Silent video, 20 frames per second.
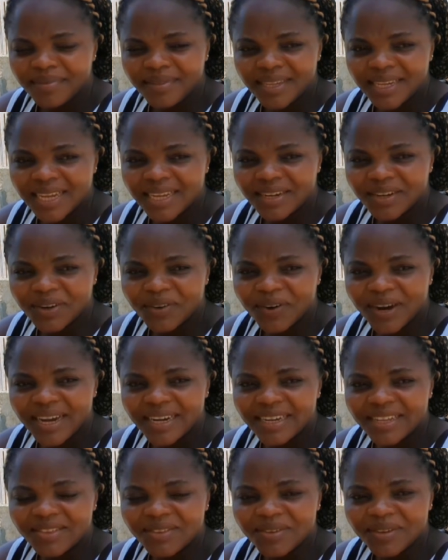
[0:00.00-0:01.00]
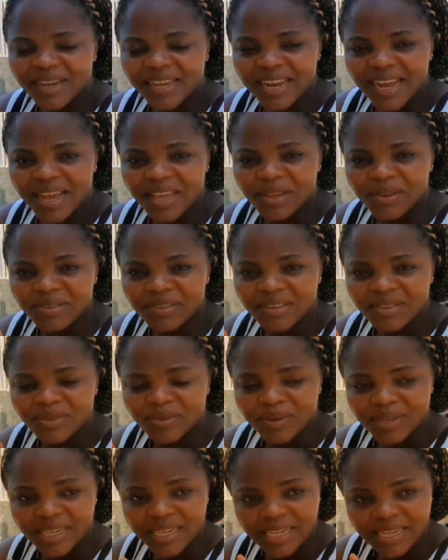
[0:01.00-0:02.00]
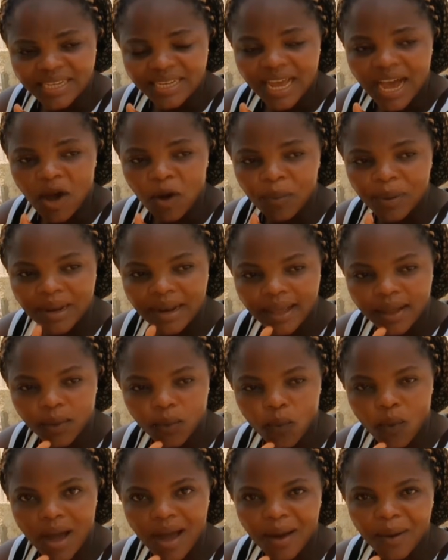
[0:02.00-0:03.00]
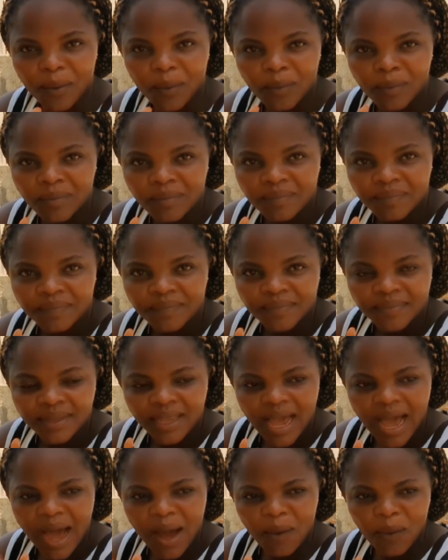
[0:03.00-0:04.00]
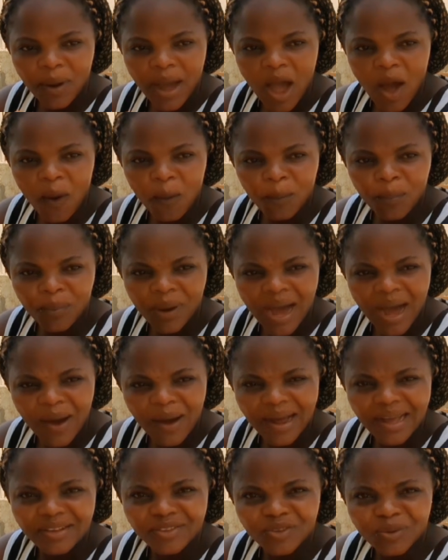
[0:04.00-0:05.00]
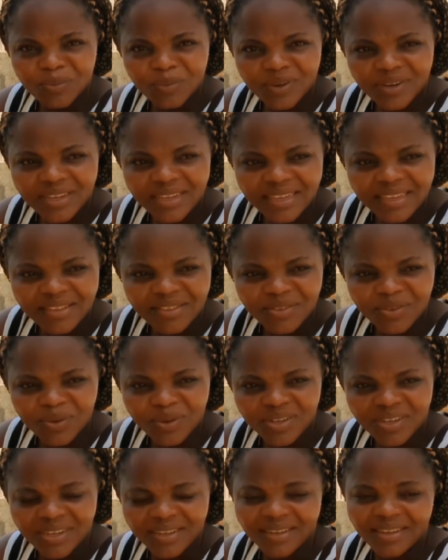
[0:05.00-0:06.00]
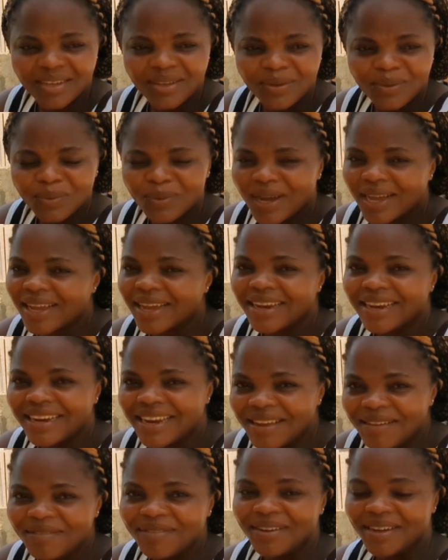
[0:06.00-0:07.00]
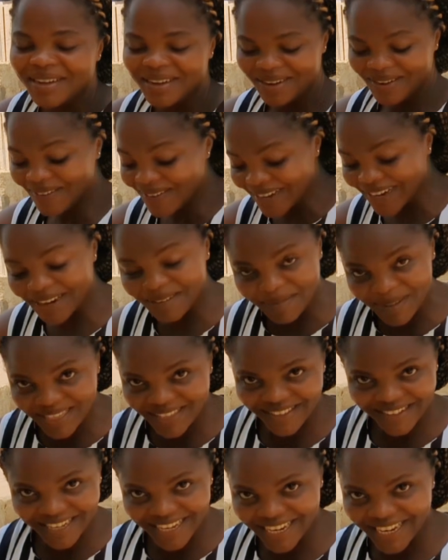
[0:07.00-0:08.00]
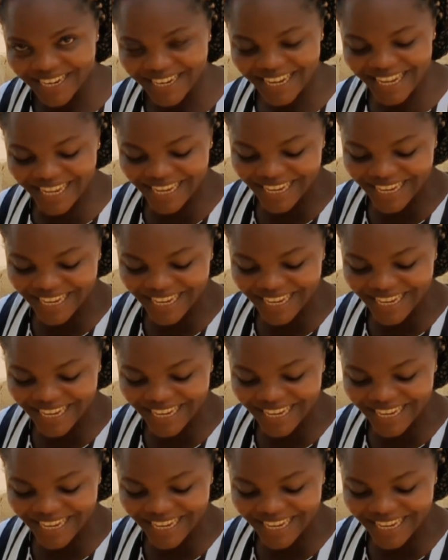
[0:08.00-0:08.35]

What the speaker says: and grind it together and use it to eat? I'll be like, wow, how can somebody eat such? Ew, I can never. Look at me today.